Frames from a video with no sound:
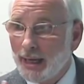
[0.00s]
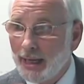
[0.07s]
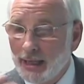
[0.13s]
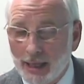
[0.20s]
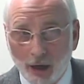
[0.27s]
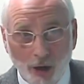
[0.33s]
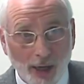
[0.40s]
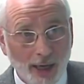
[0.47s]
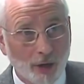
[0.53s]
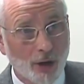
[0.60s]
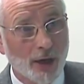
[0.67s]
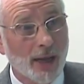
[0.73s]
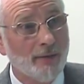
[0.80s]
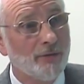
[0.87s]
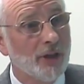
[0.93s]
on
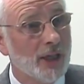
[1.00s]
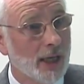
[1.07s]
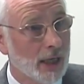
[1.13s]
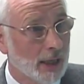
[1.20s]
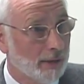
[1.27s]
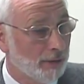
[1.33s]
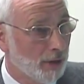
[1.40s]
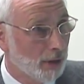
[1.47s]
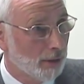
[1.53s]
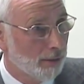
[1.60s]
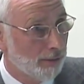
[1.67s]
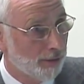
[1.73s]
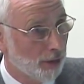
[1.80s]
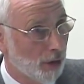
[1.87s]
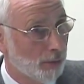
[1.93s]
an everyday level
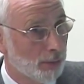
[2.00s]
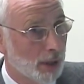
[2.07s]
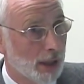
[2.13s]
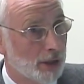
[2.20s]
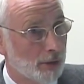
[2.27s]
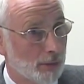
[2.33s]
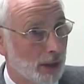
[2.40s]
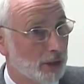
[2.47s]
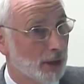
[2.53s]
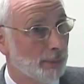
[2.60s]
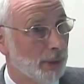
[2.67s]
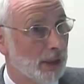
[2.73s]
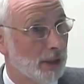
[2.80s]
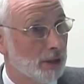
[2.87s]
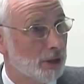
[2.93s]
from a
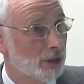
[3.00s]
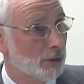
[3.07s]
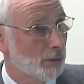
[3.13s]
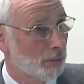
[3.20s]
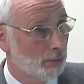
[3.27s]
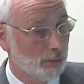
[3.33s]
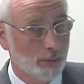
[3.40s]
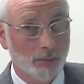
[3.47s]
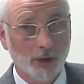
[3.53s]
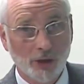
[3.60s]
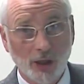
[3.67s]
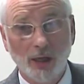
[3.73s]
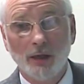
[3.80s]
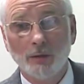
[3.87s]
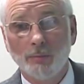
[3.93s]
Japanese
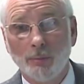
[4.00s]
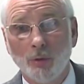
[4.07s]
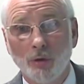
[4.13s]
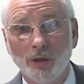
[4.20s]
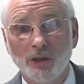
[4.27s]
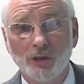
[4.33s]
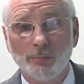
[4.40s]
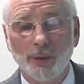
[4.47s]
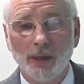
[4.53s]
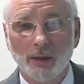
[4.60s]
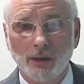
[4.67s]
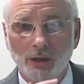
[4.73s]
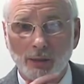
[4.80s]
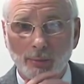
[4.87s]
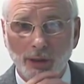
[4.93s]
child born in Japan,
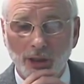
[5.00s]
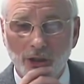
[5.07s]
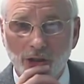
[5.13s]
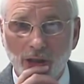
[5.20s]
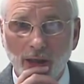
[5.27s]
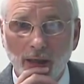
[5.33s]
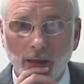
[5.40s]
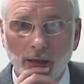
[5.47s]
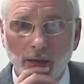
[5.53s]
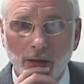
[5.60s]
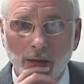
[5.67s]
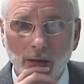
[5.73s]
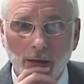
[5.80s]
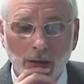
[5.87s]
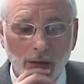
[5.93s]
a Japanese child.
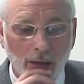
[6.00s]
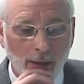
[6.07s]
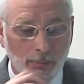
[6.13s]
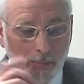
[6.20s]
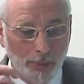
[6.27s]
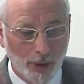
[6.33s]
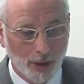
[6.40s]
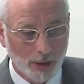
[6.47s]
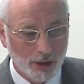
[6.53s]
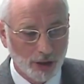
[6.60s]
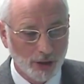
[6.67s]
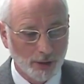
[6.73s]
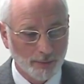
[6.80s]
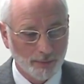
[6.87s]
But